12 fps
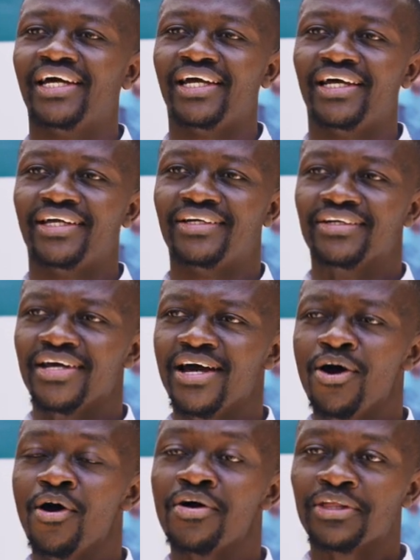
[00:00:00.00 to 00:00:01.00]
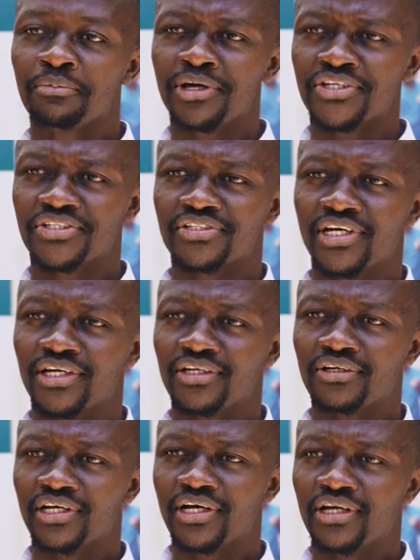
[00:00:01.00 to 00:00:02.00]
And yeah, all the best.
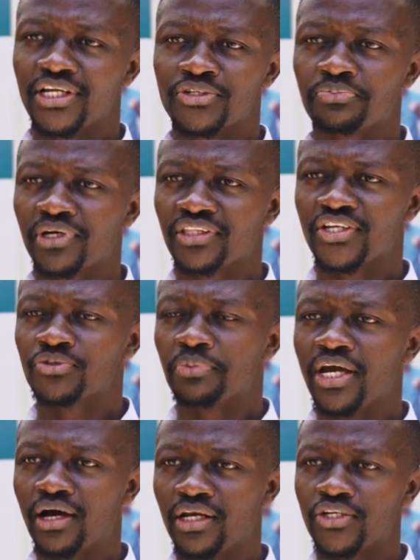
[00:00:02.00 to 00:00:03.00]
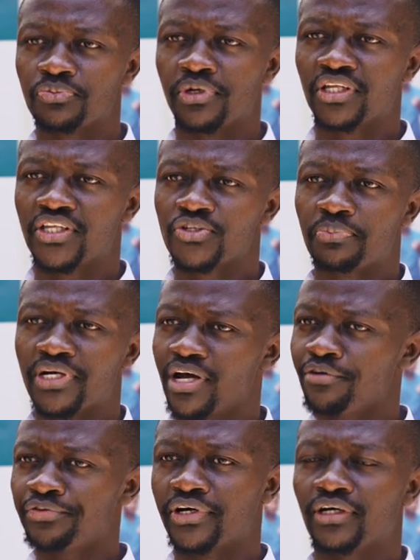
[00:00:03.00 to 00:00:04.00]
And uh, let's make this bigger. Let's make this Pan
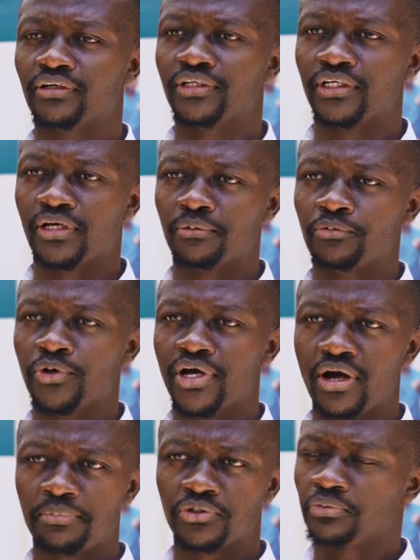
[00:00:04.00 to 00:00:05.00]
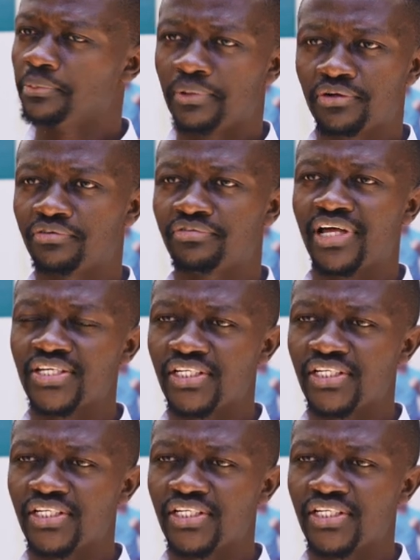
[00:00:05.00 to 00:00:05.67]
Africa. we are happy to be part of that